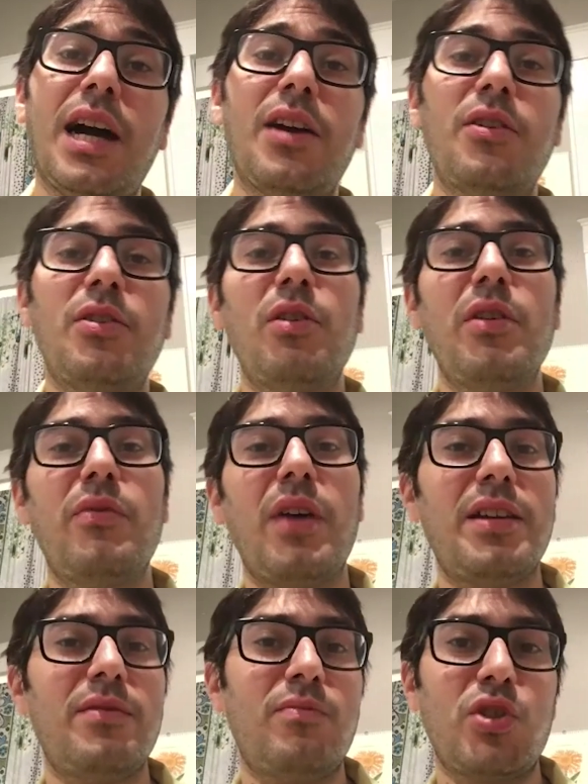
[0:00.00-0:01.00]
I don't know if
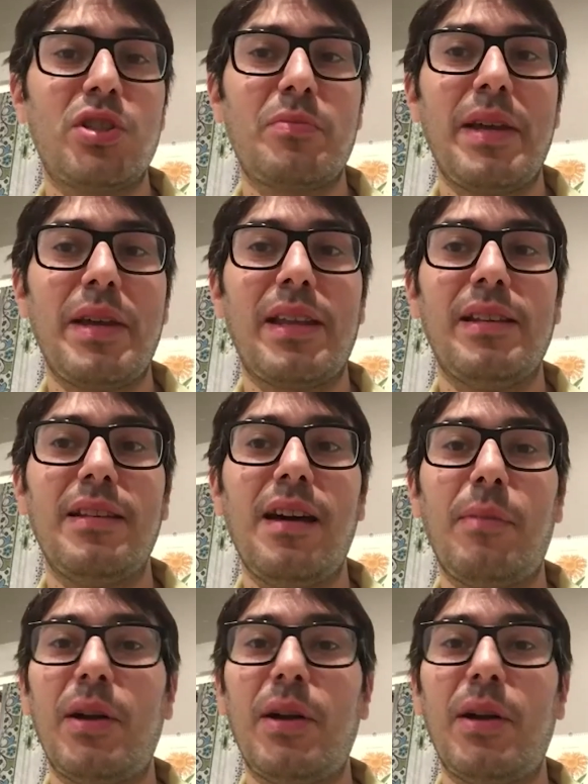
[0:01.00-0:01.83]
I'm just making it up.